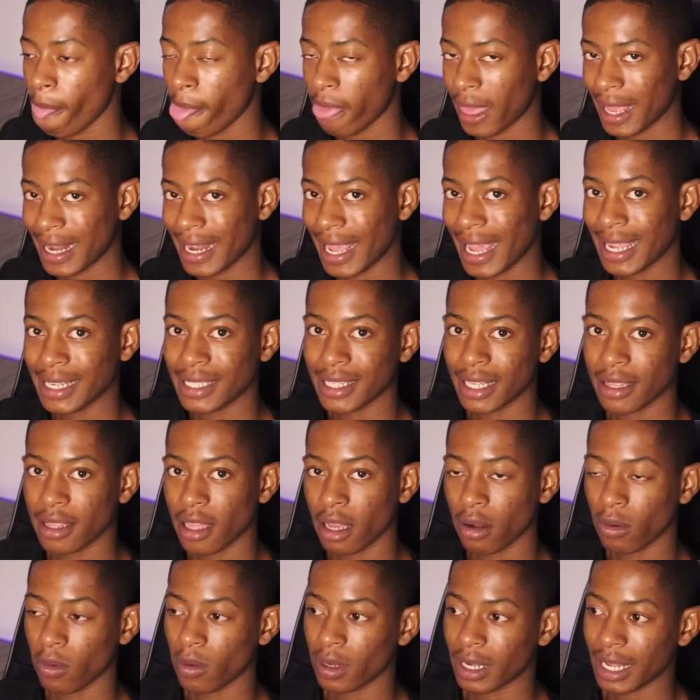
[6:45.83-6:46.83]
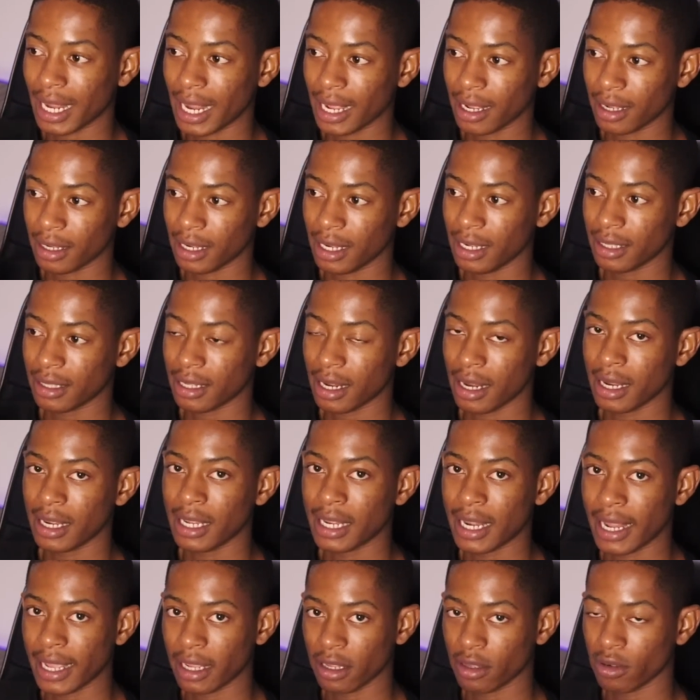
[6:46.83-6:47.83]
can enter there with literally
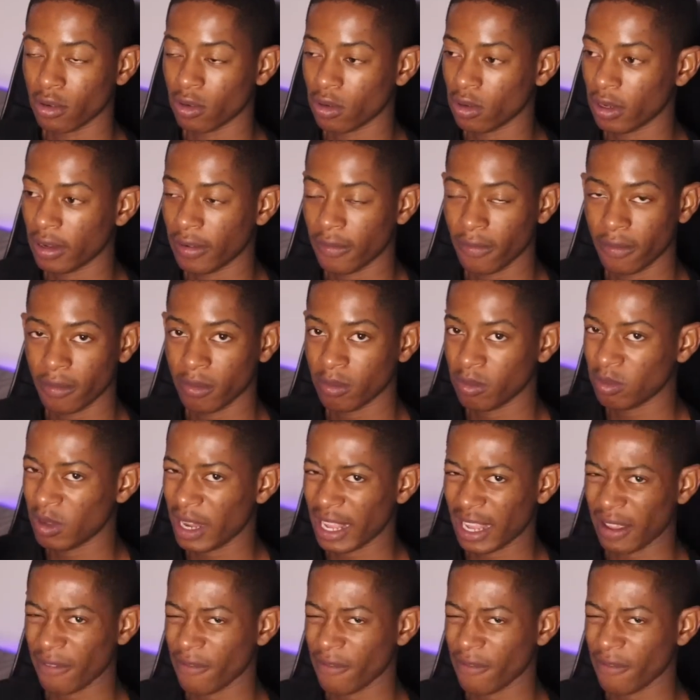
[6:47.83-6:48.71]
like